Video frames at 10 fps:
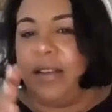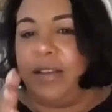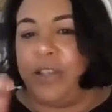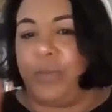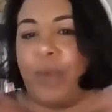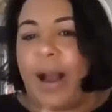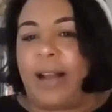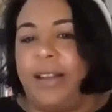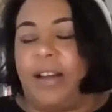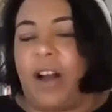
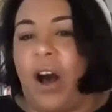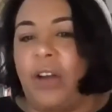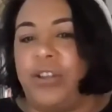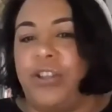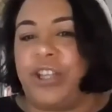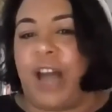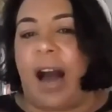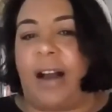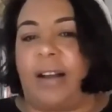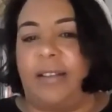directly the culture
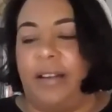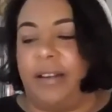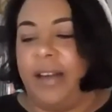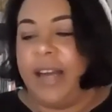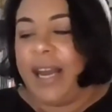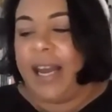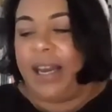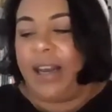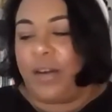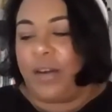shock, the
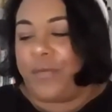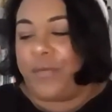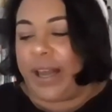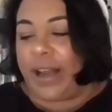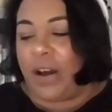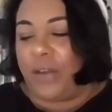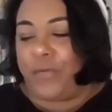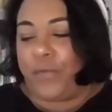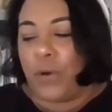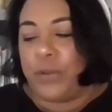hitting of like a
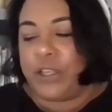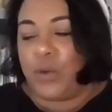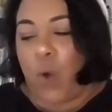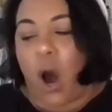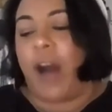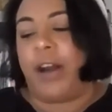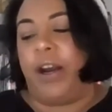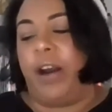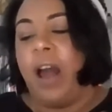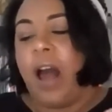frozen
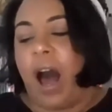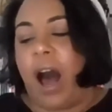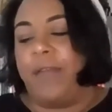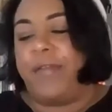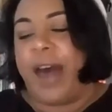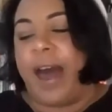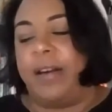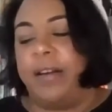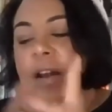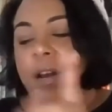water,
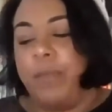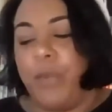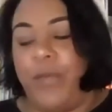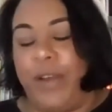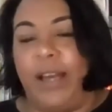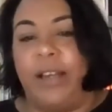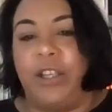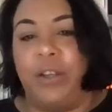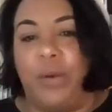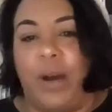then moving
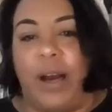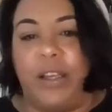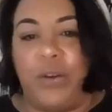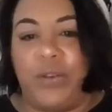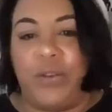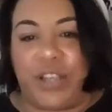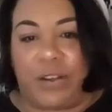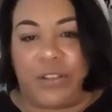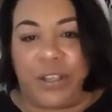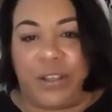into a youth
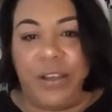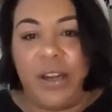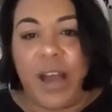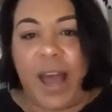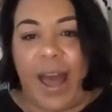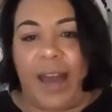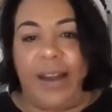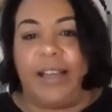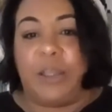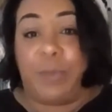shelter and
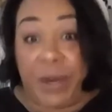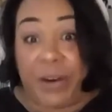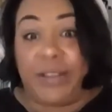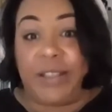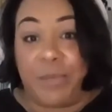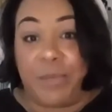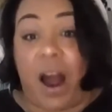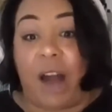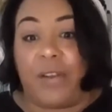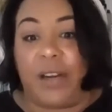experiencing
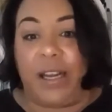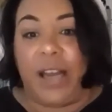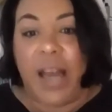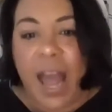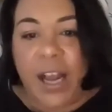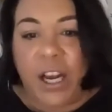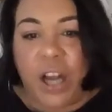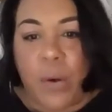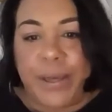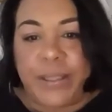poverty and
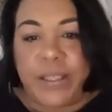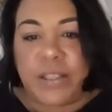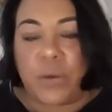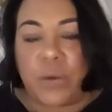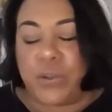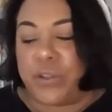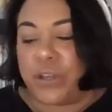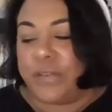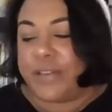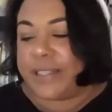going to social
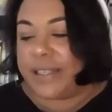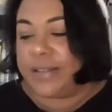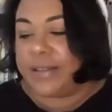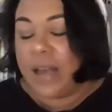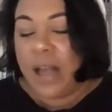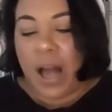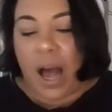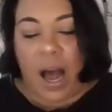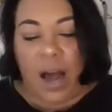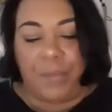services,
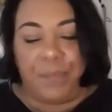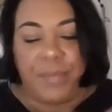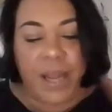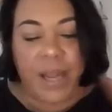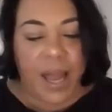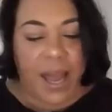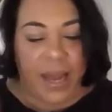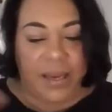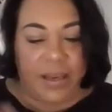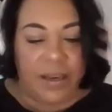and